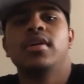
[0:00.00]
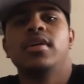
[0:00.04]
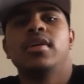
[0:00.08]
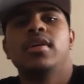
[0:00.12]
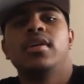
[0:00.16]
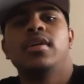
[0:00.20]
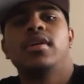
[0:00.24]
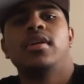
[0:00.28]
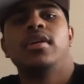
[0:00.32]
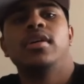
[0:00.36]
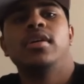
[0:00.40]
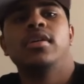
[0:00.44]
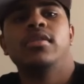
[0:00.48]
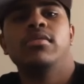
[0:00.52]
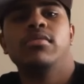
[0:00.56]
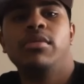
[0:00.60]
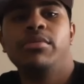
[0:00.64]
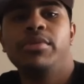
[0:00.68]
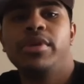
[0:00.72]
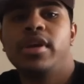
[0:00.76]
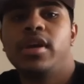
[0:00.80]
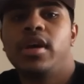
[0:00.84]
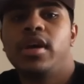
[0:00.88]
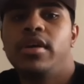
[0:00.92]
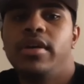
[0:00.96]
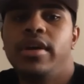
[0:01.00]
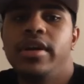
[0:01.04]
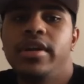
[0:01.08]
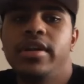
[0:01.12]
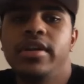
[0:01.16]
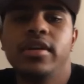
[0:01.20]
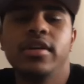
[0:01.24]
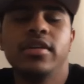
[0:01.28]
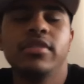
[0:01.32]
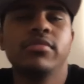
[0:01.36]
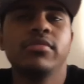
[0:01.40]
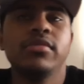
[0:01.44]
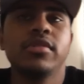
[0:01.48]
And what we got right
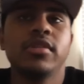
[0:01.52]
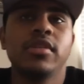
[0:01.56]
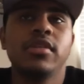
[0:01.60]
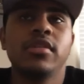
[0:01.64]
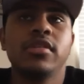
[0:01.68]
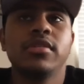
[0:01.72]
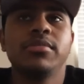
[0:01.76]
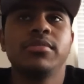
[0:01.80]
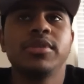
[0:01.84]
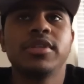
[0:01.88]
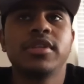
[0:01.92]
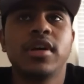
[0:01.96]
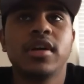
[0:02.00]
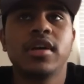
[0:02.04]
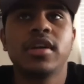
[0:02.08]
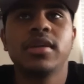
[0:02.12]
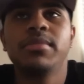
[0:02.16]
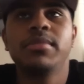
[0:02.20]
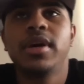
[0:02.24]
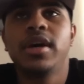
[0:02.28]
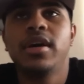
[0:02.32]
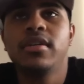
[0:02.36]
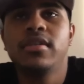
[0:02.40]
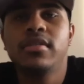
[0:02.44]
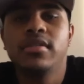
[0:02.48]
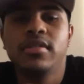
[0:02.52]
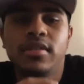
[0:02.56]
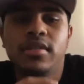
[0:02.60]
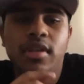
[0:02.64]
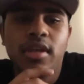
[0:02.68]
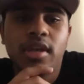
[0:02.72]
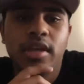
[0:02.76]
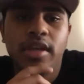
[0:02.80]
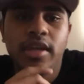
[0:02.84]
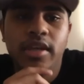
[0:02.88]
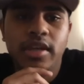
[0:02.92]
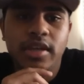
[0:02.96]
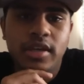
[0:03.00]
here, they're going to be talking about
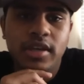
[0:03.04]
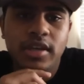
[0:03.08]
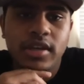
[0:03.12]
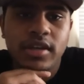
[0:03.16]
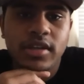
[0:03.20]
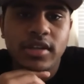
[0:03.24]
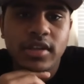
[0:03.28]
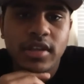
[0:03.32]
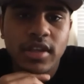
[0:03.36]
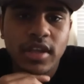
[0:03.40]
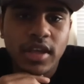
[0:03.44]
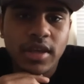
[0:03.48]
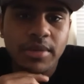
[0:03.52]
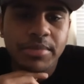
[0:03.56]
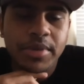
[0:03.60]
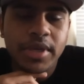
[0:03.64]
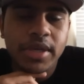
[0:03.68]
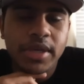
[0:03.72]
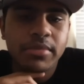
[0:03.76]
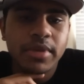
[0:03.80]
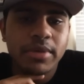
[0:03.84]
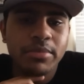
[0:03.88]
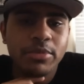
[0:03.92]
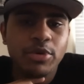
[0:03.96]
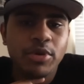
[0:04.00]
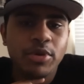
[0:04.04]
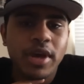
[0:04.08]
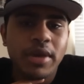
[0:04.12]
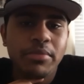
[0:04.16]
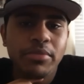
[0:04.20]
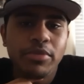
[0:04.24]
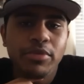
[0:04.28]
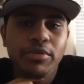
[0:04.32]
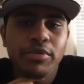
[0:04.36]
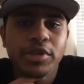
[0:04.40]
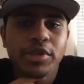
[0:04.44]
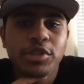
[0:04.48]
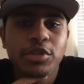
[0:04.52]
a BMW
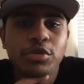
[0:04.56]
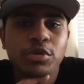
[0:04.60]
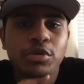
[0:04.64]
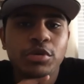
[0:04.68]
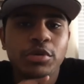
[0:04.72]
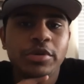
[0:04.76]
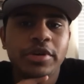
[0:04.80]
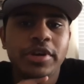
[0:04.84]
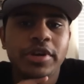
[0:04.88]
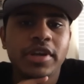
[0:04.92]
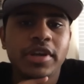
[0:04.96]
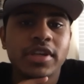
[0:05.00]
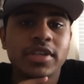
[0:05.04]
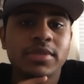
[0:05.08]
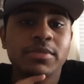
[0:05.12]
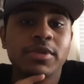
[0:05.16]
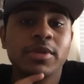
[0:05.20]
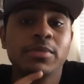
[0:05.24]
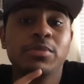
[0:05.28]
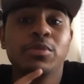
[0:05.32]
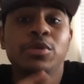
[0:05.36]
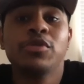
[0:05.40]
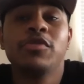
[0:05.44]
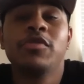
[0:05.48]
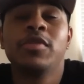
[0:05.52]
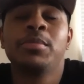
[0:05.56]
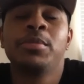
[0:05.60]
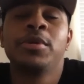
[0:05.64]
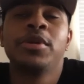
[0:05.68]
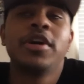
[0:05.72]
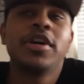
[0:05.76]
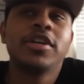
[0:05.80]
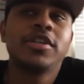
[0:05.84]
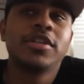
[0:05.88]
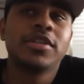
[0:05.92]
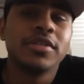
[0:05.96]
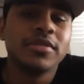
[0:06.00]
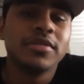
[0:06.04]
M3 Touring has been approved for
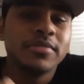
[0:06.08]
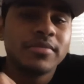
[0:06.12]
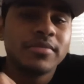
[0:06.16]
production.